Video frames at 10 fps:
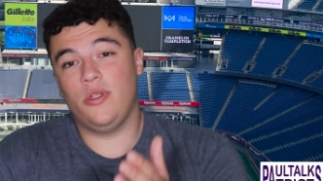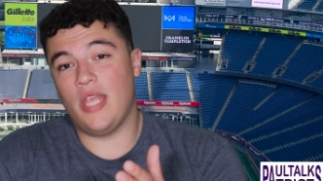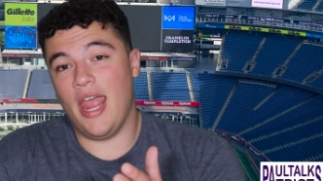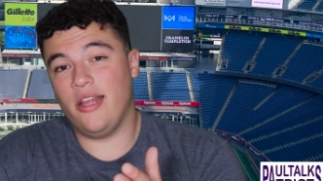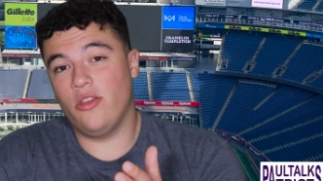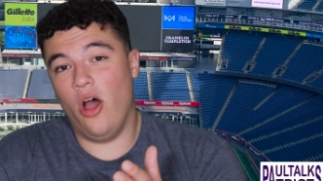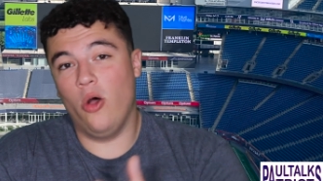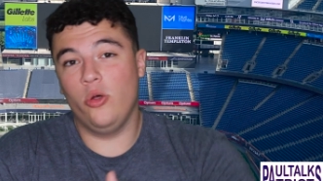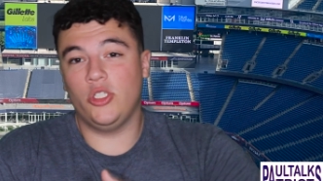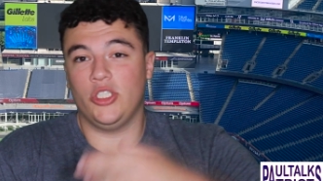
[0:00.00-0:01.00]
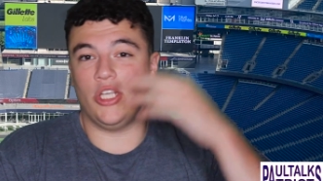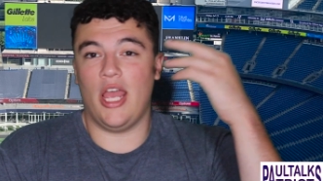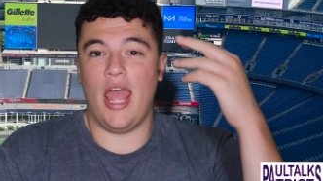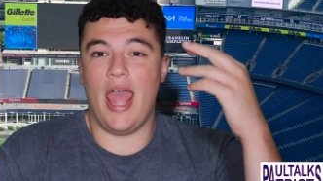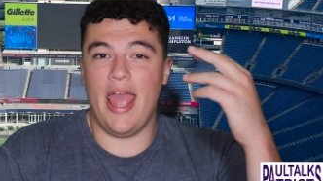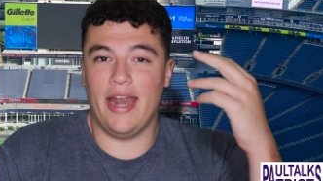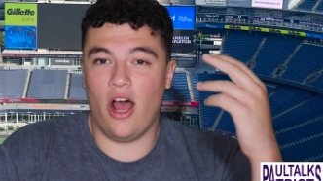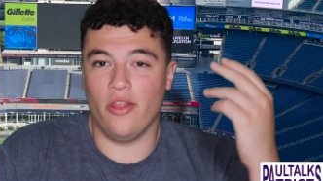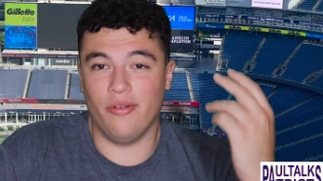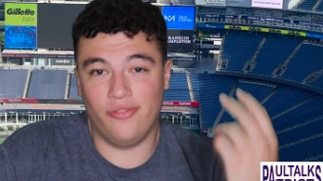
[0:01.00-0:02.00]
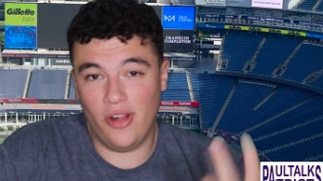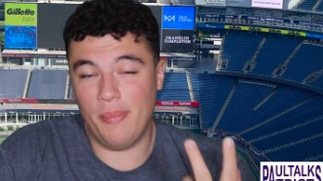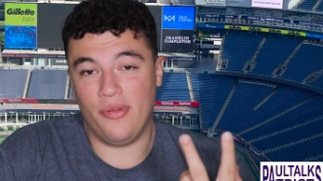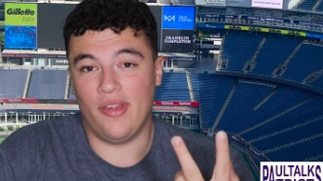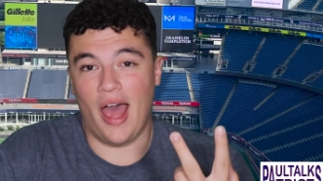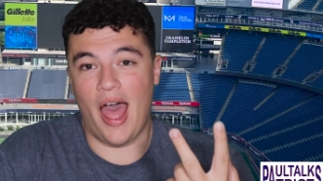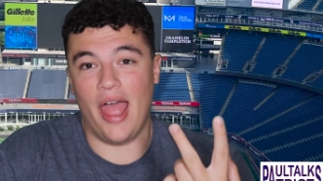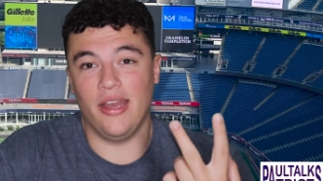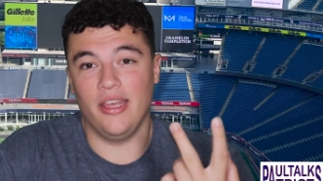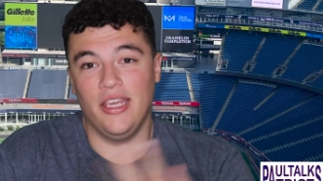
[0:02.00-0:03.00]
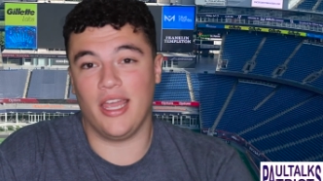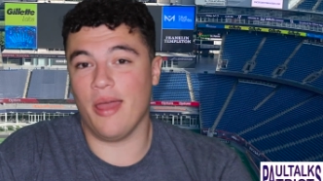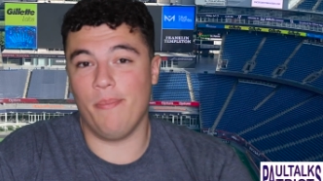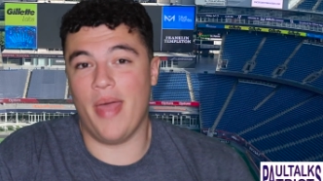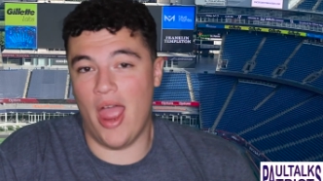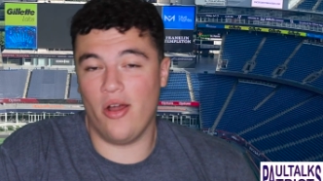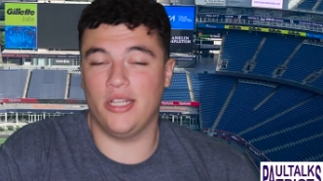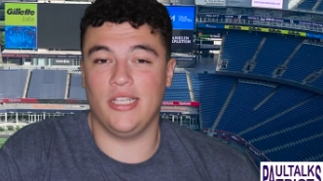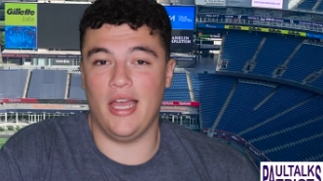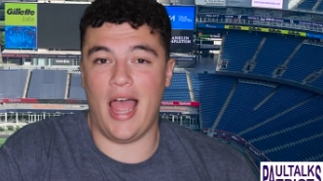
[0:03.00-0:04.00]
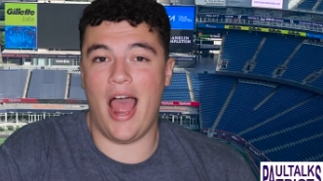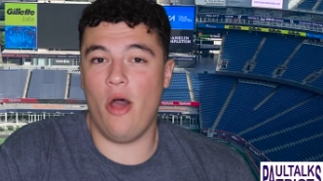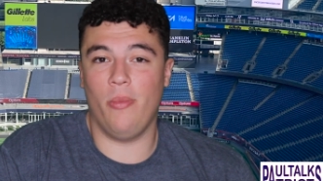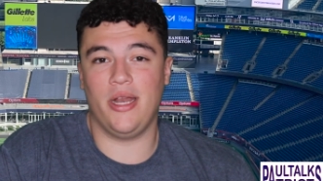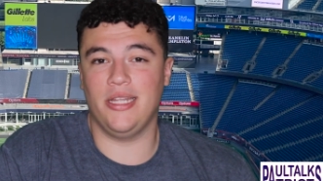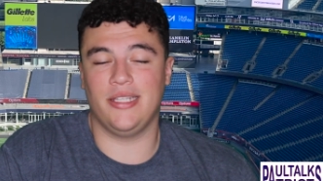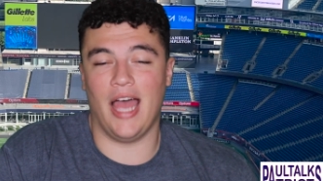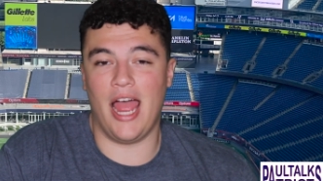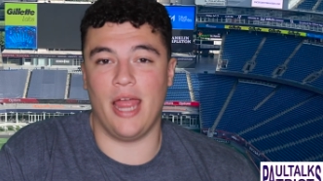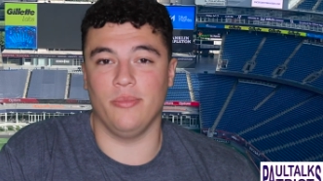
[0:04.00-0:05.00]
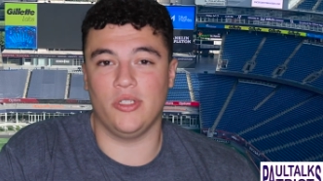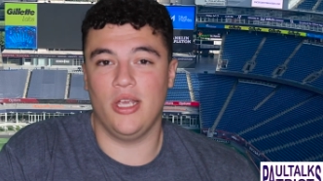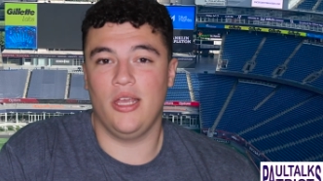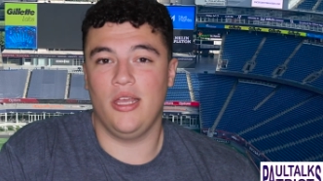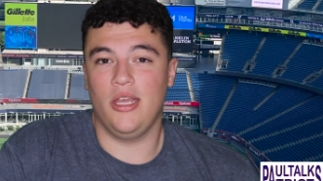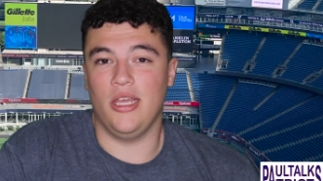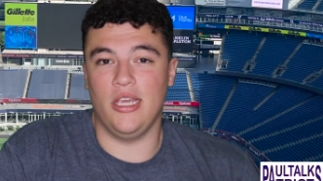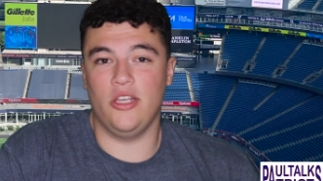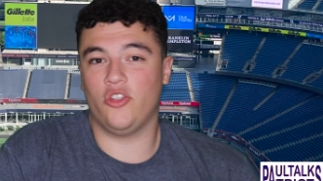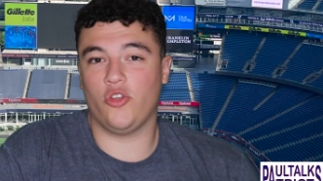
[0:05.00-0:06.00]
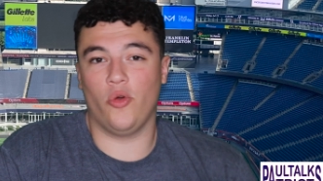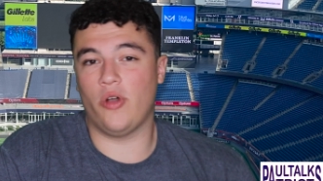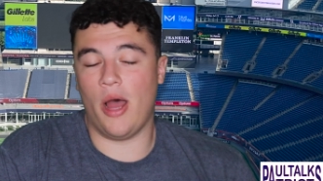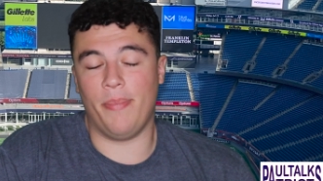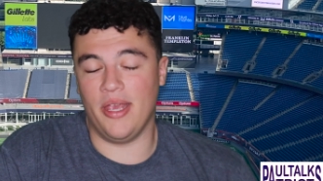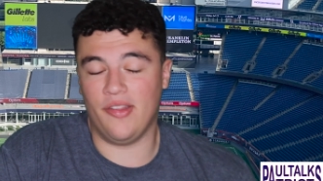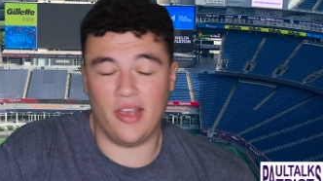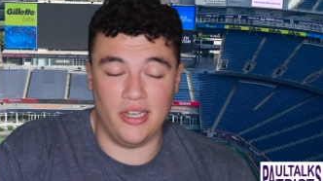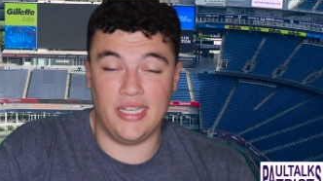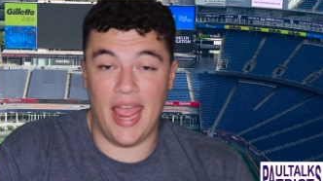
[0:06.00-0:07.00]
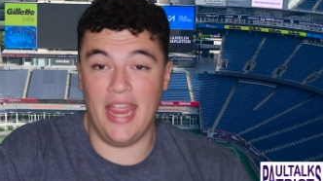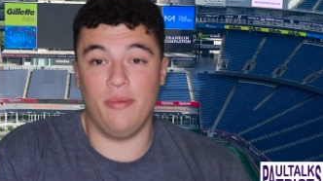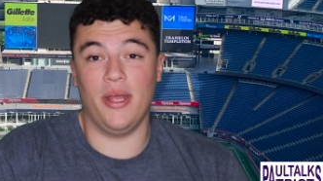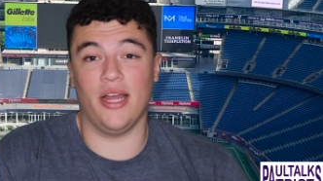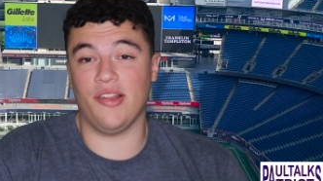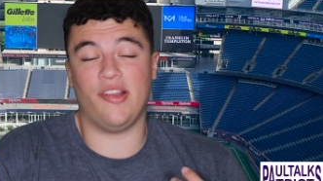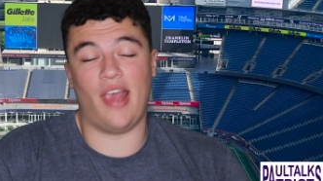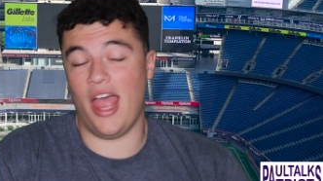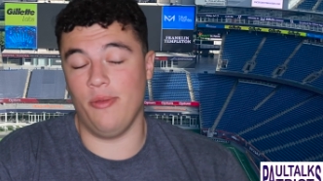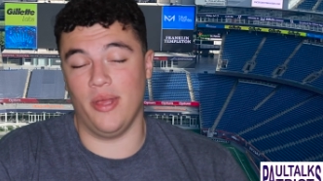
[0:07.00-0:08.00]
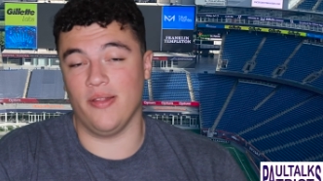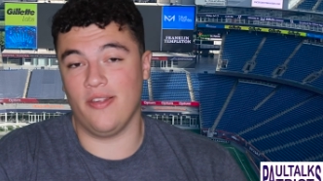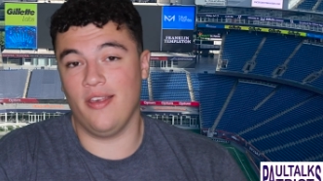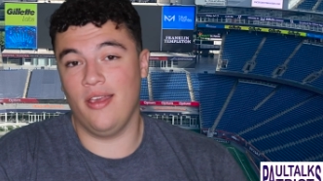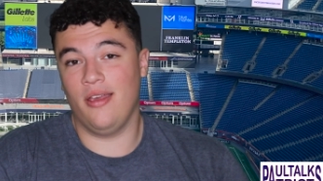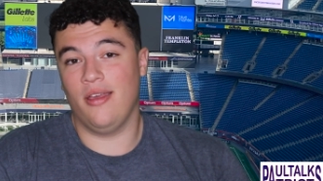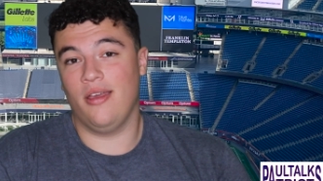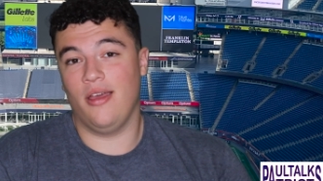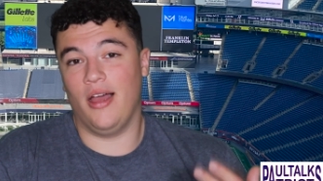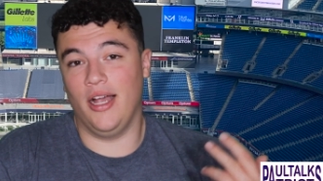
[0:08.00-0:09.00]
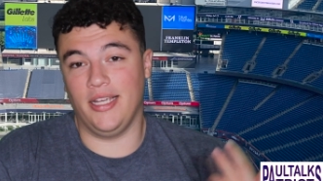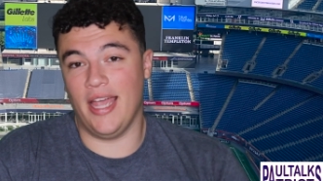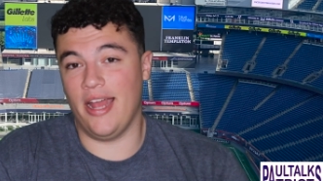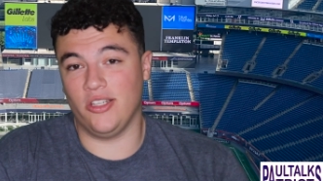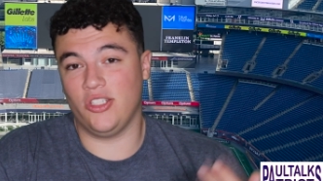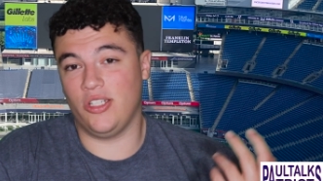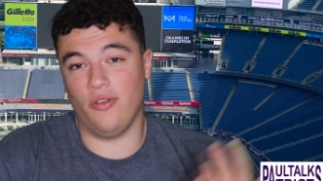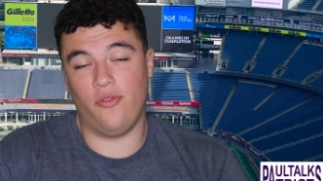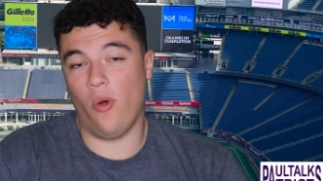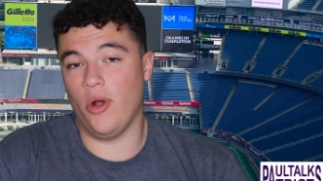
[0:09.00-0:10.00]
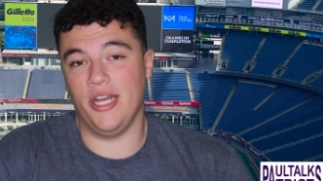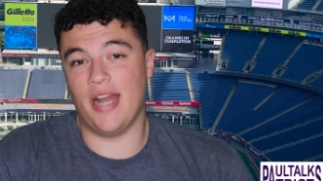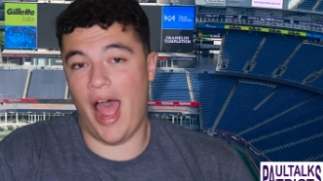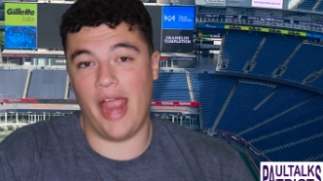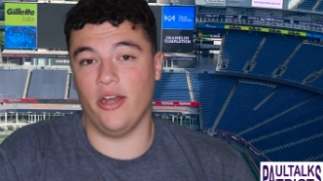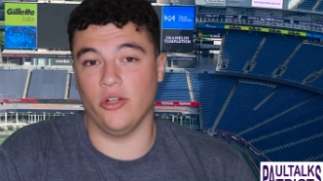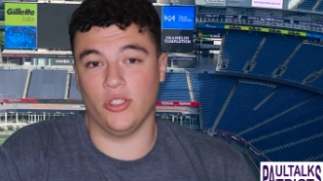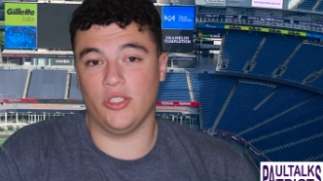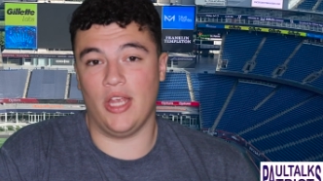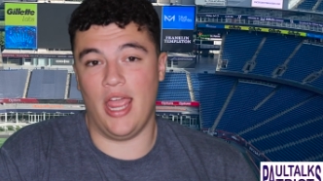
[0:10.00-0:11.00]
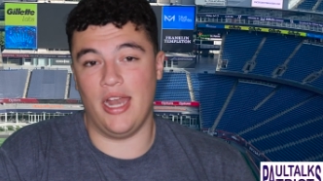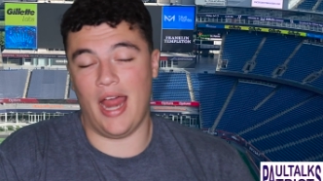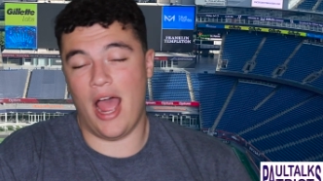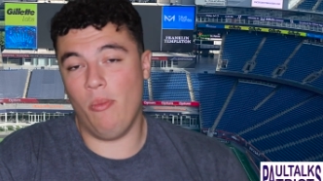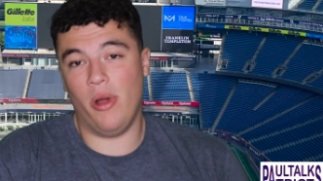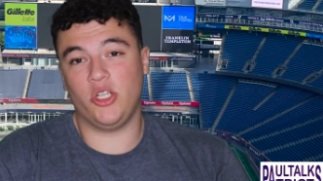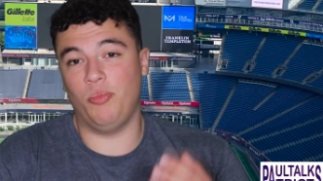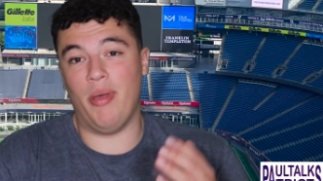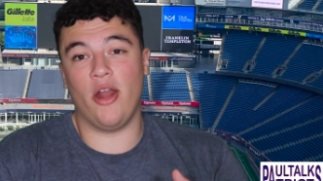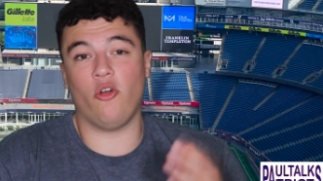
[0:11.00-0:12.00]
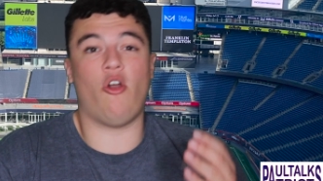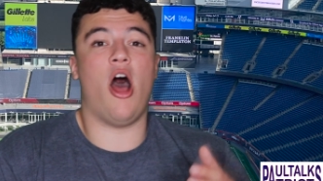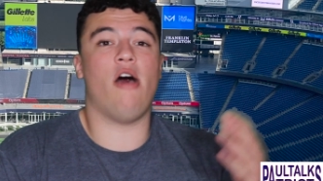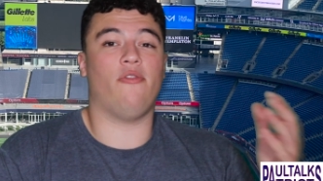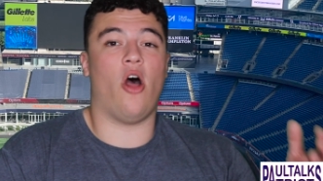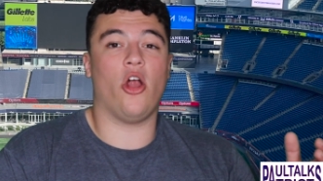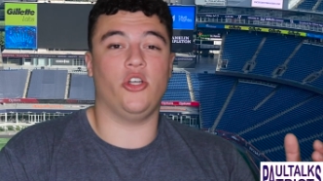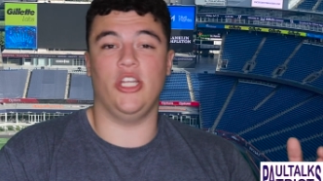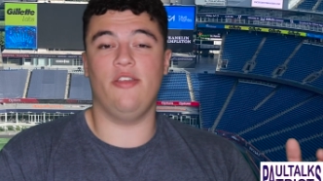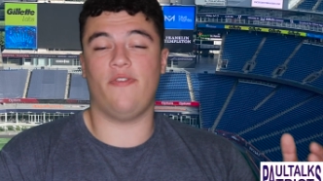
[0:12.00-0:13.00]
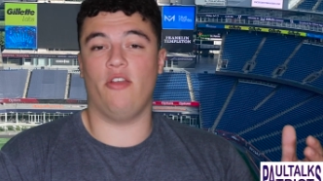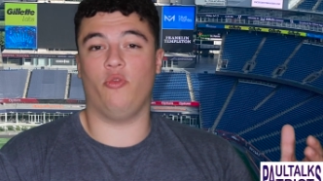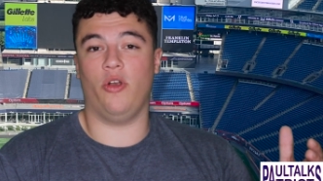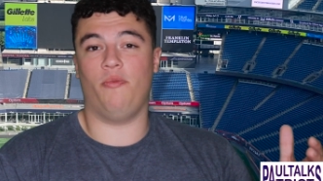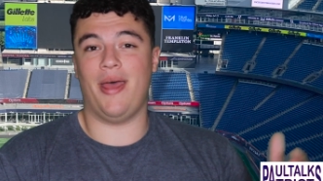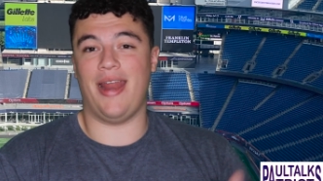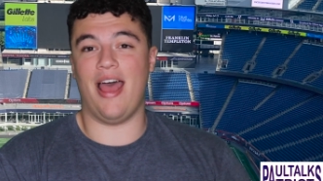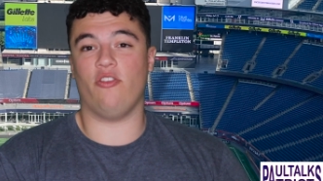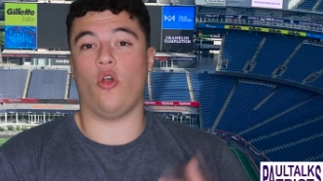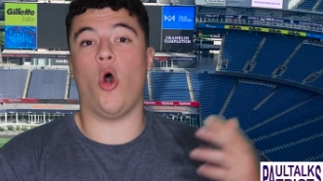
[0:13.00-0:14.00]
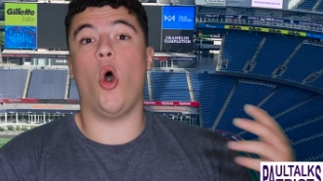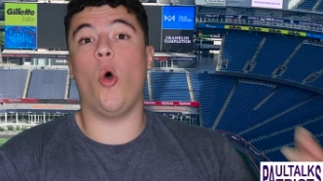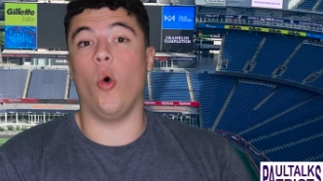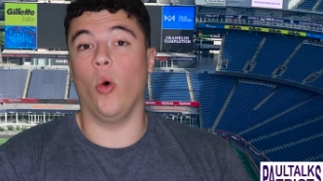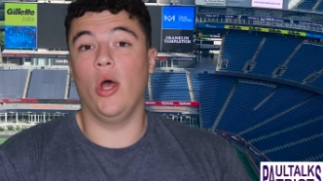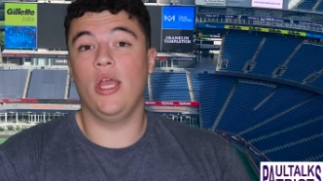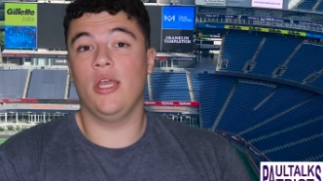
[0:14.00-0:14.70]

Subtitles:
take those, and on the flip side, you compare it to how many times he screwed up his containment assignments against the 49ers, and how much better off our defense would have been as a whole